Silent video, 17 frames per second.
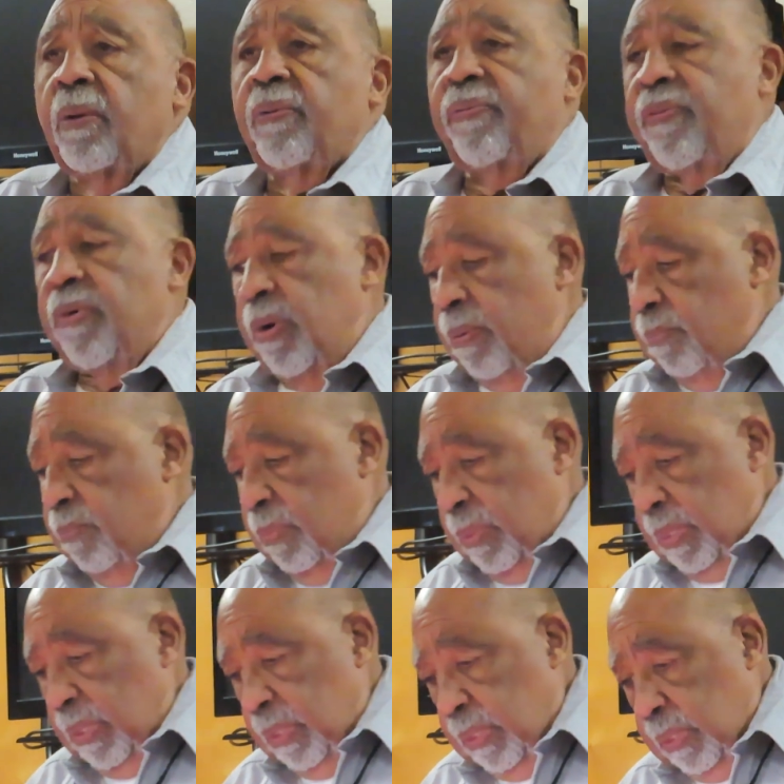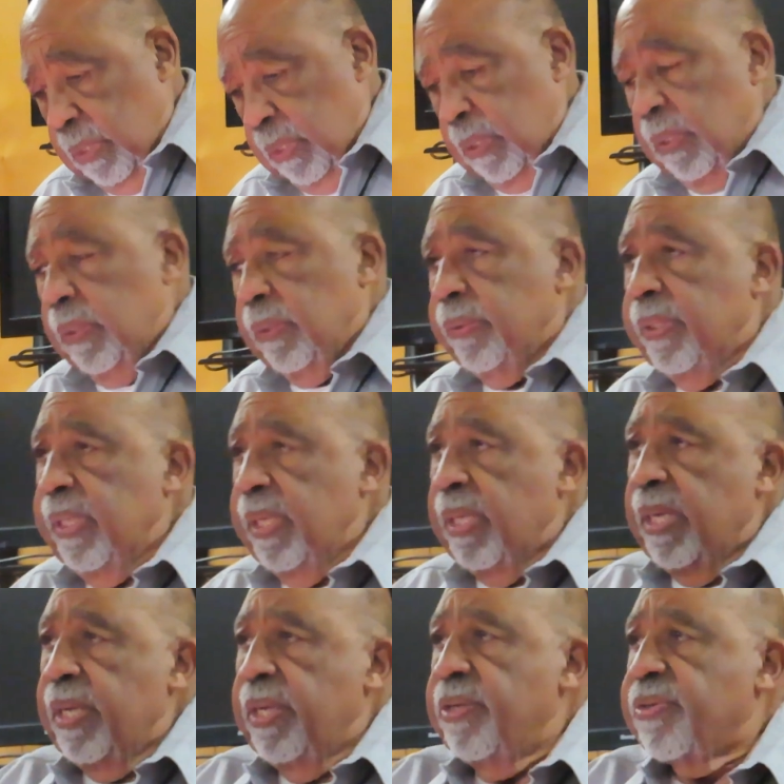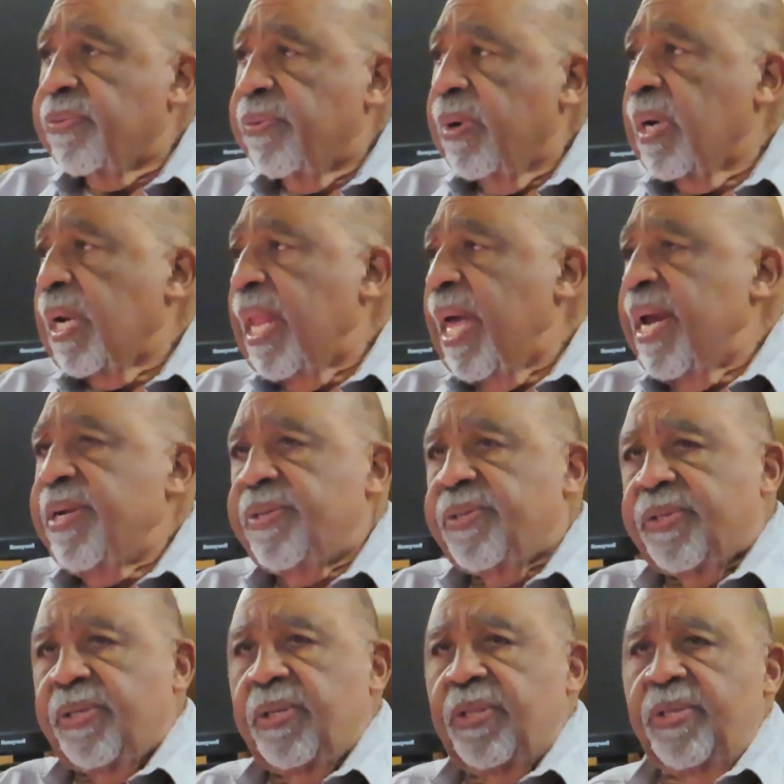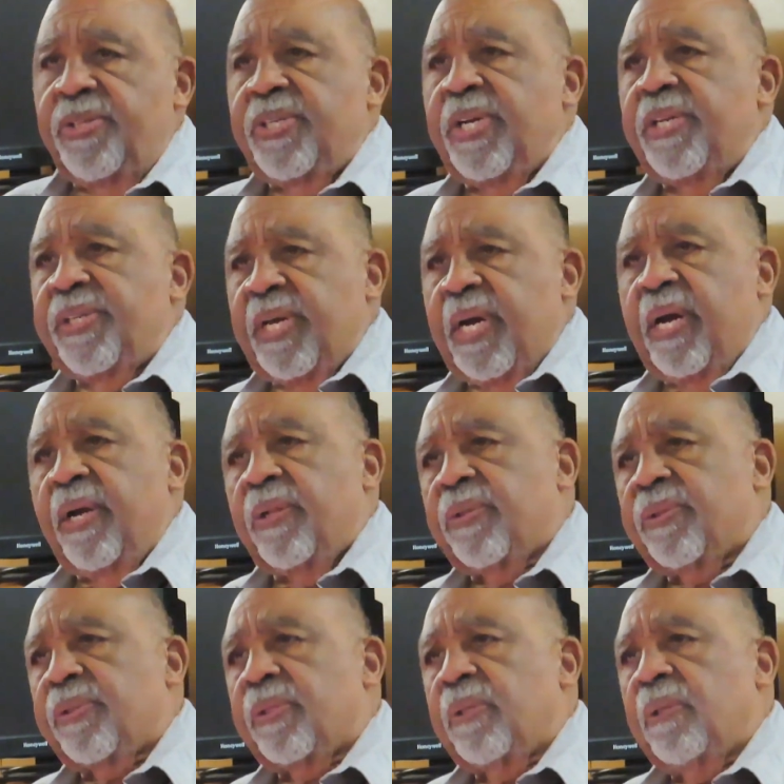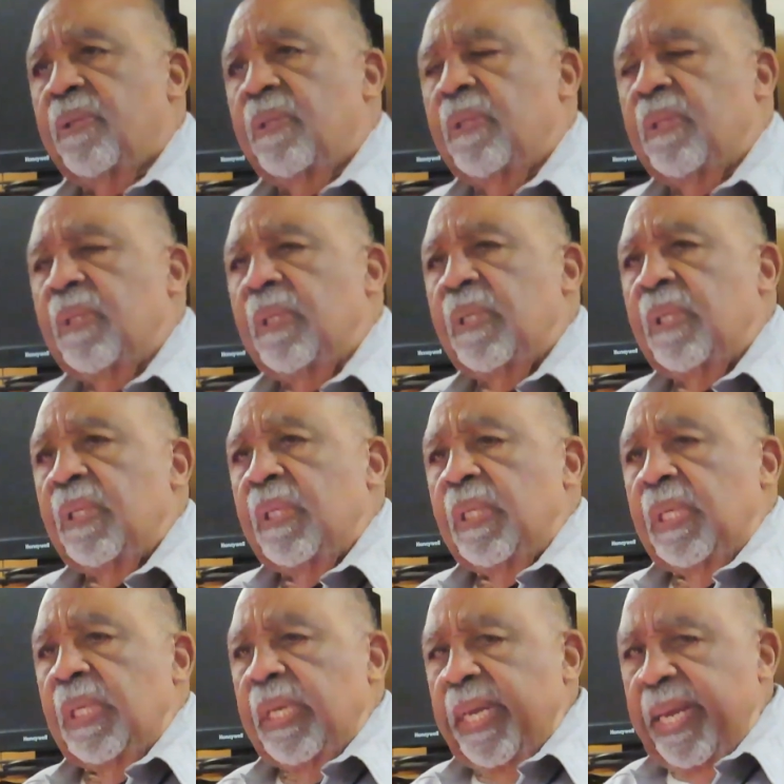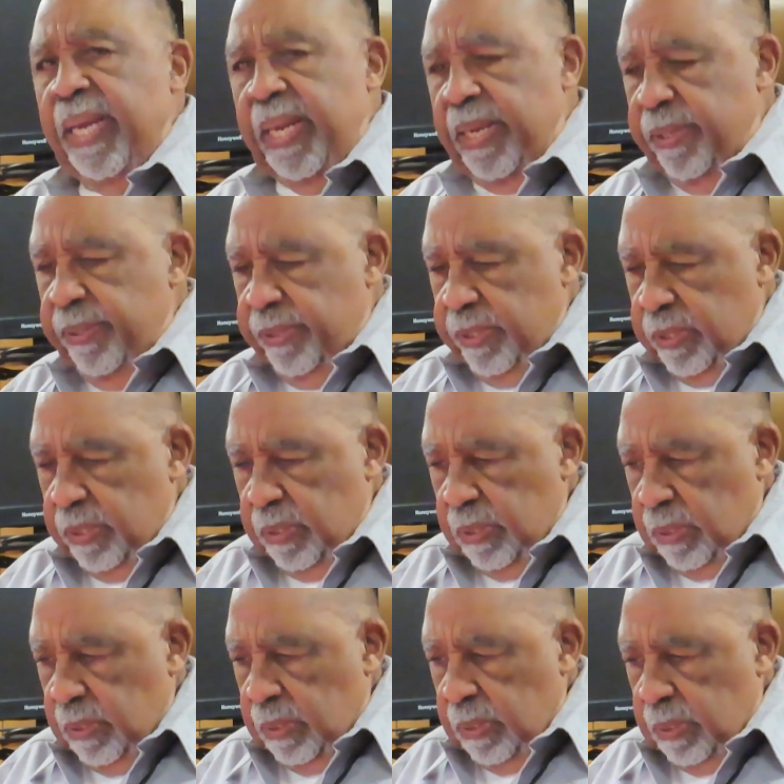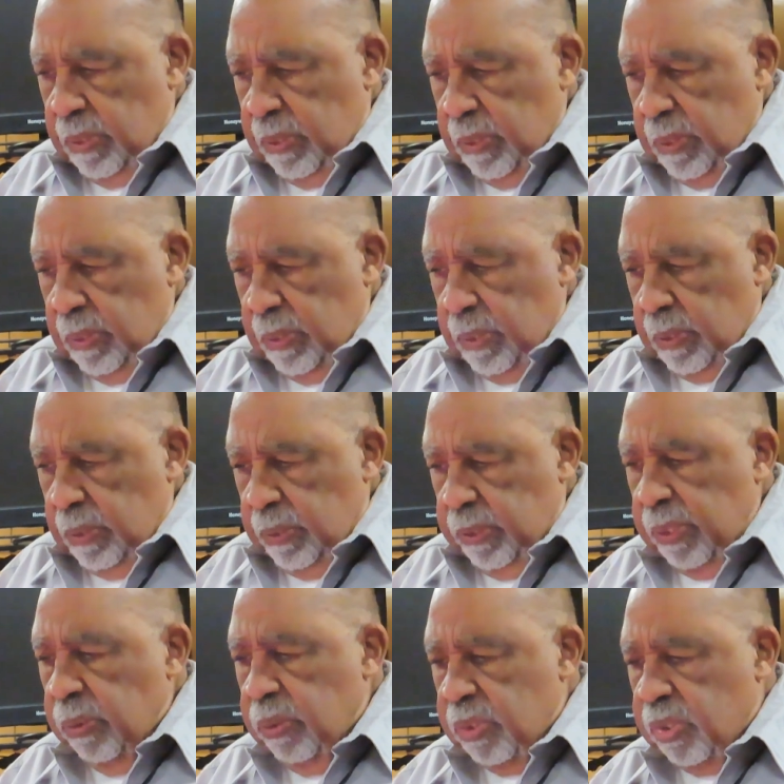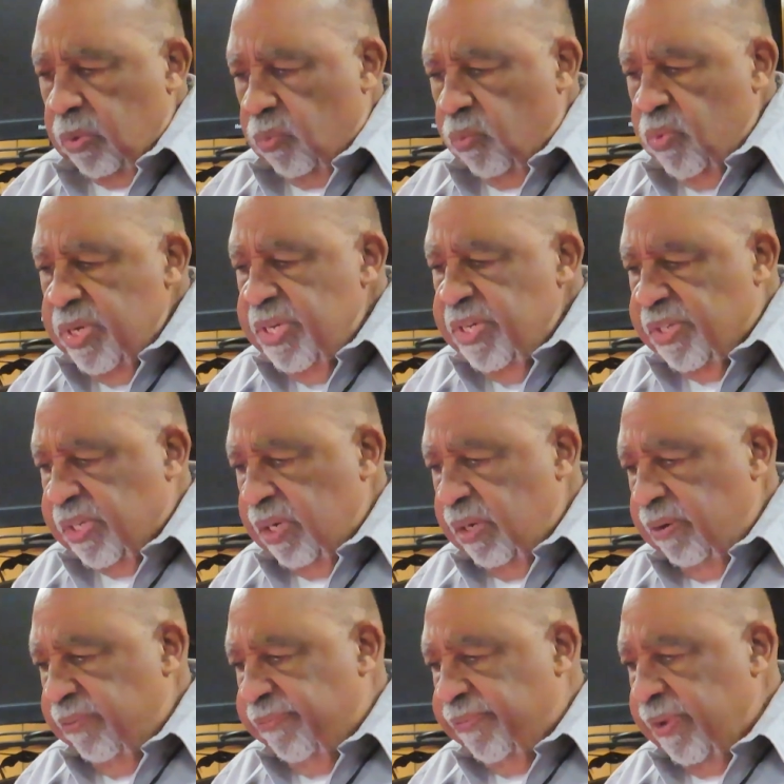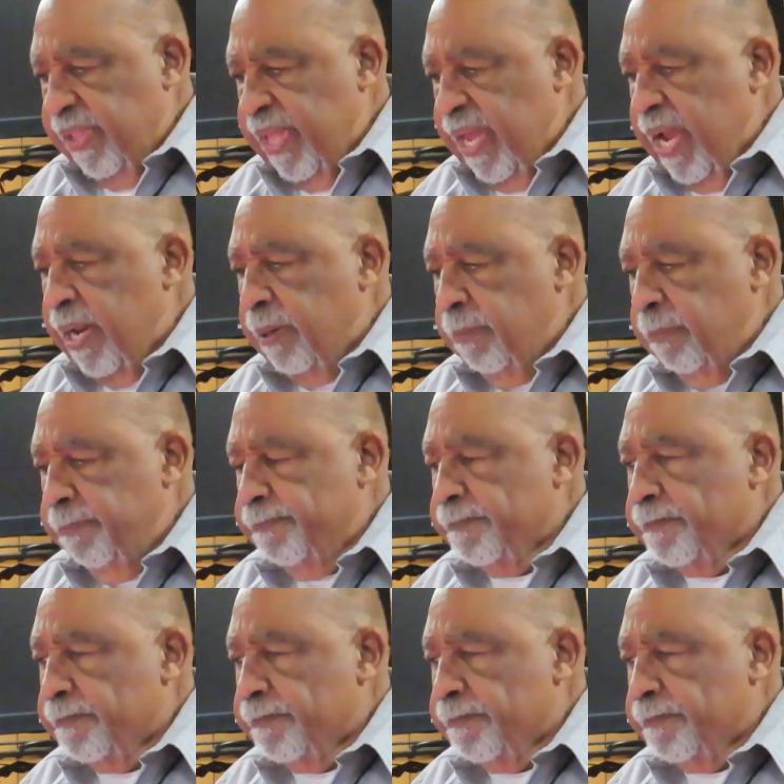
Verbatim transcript: from the Israelites to the Gentiles. And there was a reason for that.